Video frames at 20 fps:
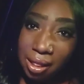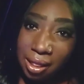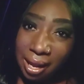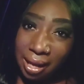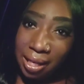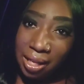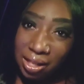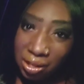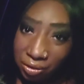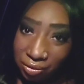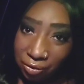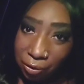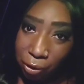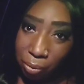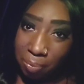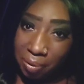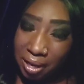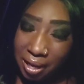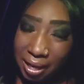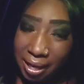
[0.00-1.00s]
Thank you for
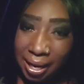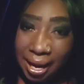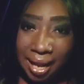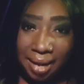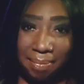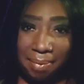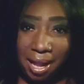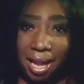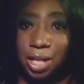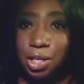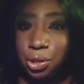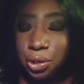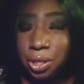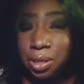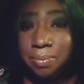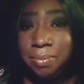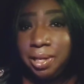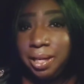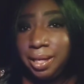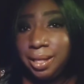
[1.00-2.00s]
being a
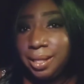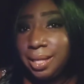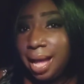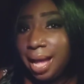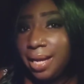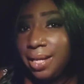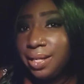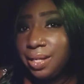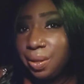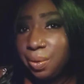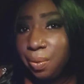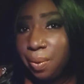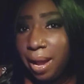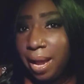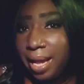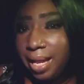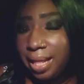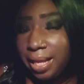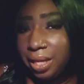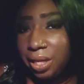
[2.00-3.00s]
patron, because that is the
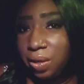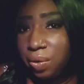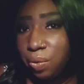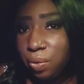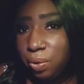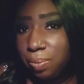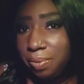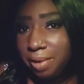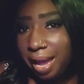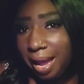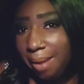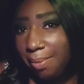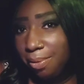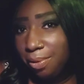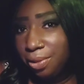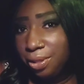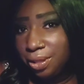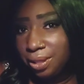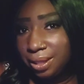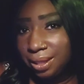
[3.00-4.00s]
way that you would be able
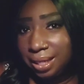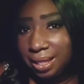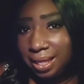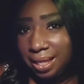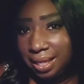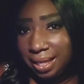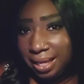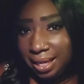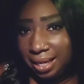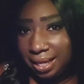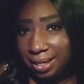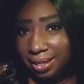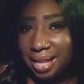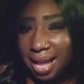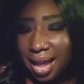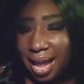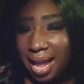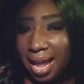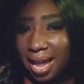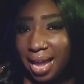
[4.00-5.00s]
to see
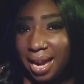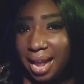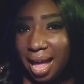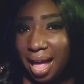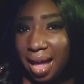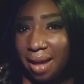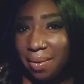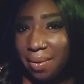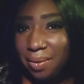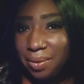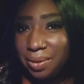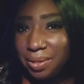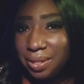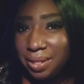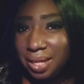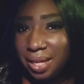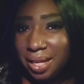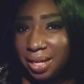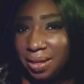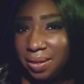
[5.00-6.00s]
these. And I will
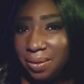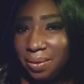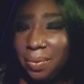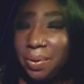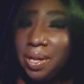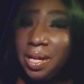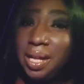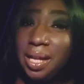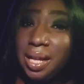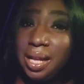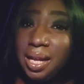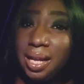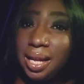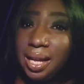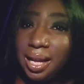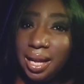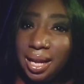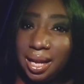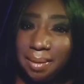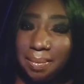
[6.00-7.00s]
see you
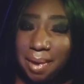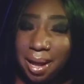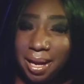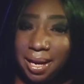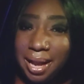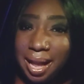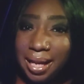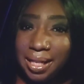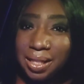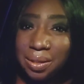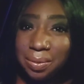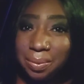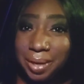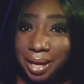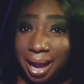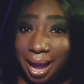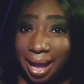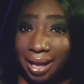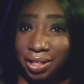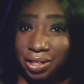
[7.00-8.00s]
in my next
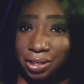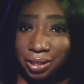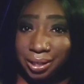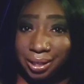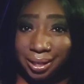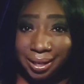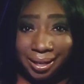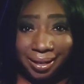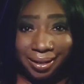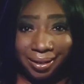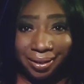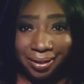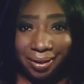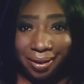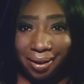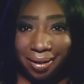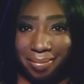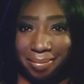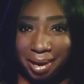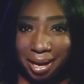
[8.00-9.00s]
reaction here
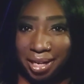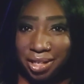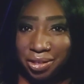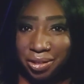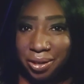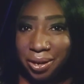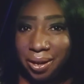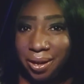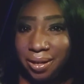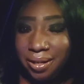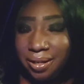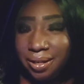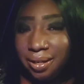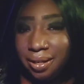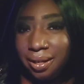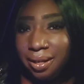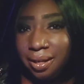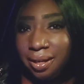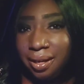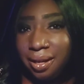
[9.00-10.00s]
on Patreon.
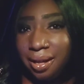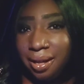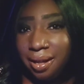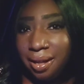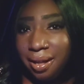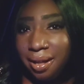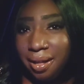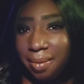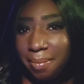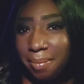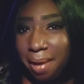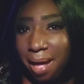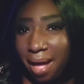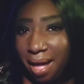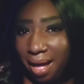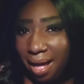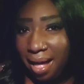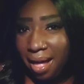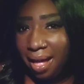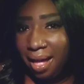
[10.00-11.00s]

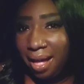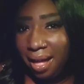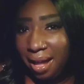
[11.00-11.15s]
Bye!